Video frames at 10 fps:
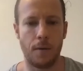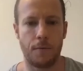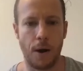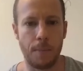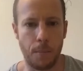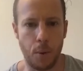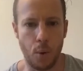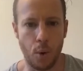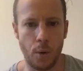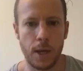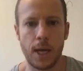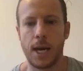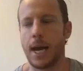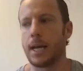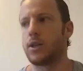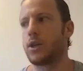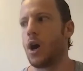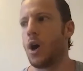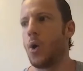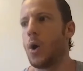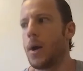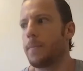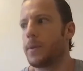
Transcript: from the pool. And so,